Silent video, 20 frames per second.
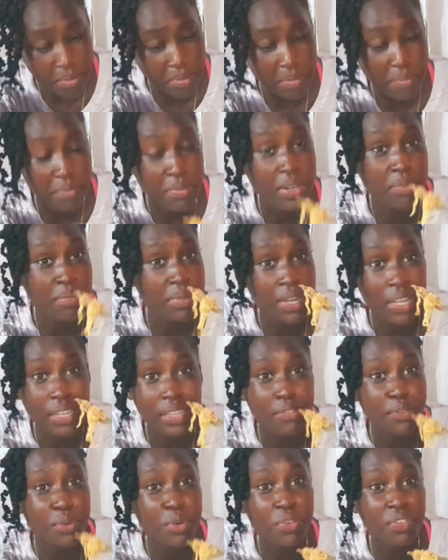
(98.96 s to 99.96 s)
me not
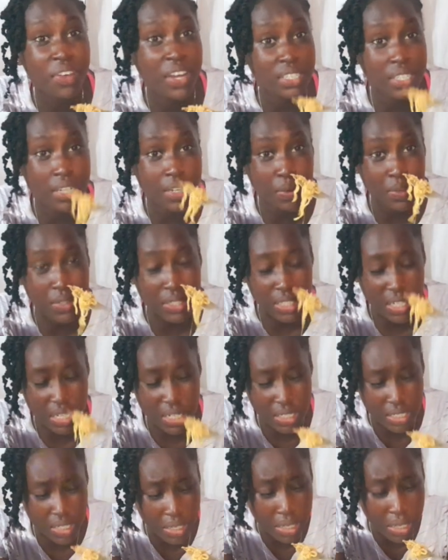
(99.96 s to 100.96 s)
even know if I answer the question. I
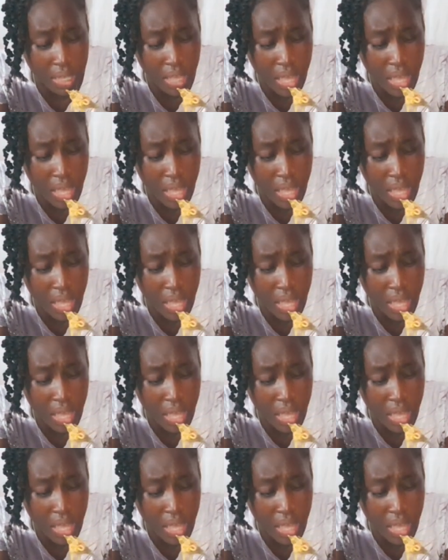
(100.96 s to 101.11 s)
say,